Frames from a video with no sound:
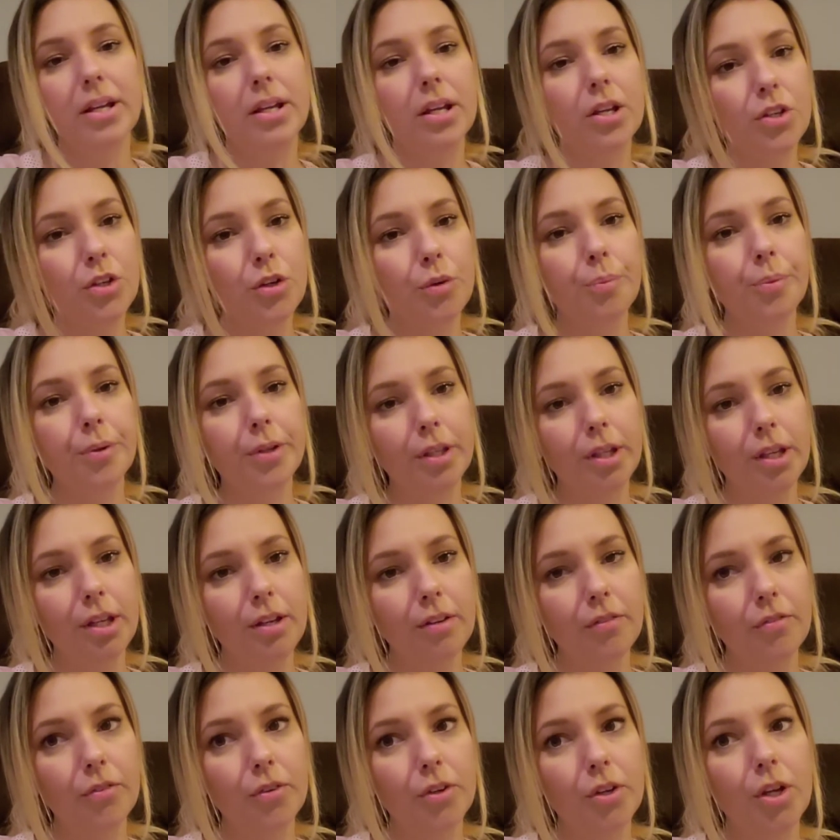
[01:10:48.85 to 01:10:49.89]
And can you
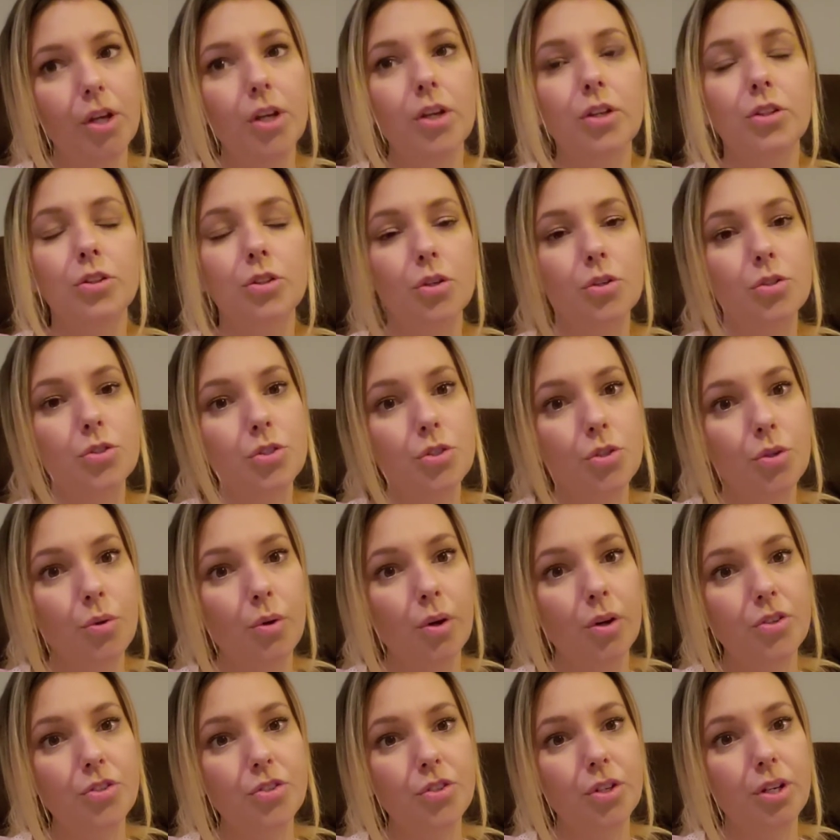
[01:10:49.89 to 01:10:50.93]
believe those
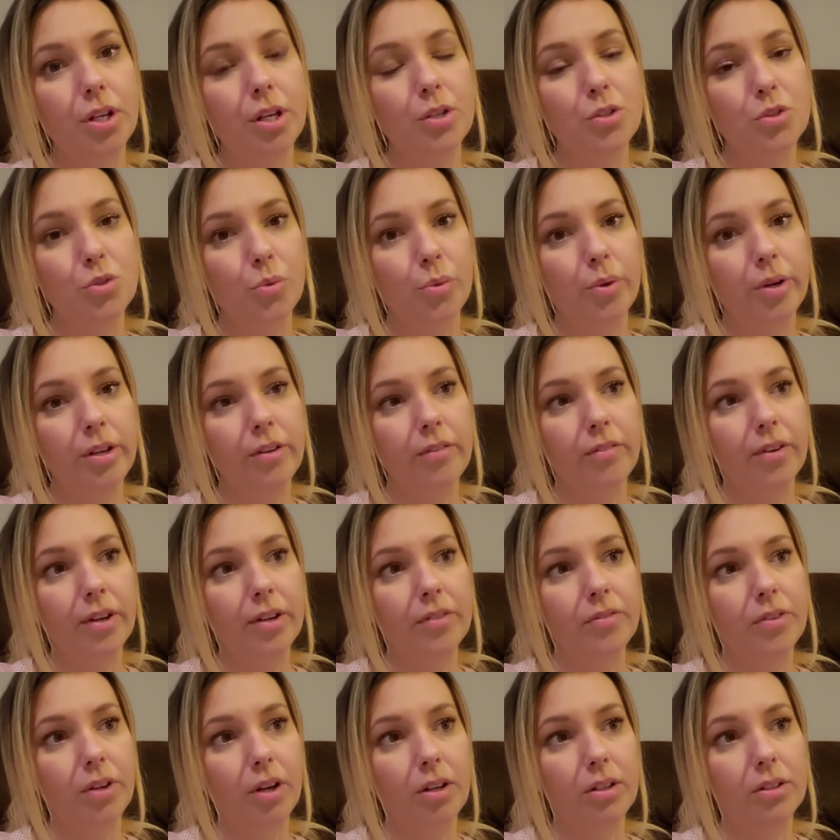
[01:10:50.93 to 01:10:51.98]

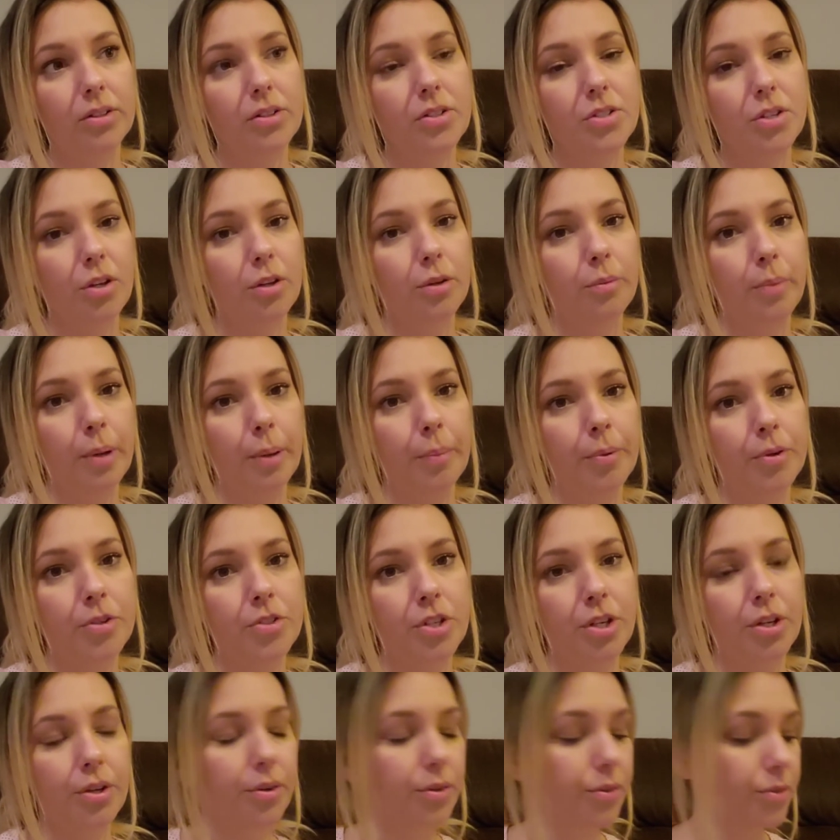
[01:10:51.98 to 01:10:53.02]
$225 salt and
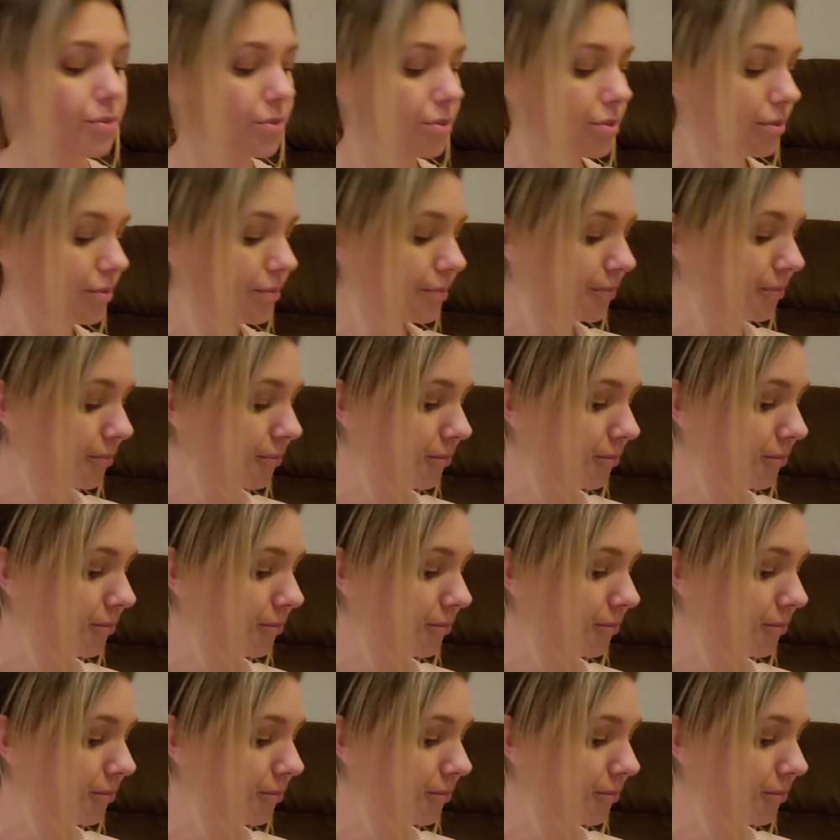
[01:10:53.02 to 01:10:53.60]
pepper shakers?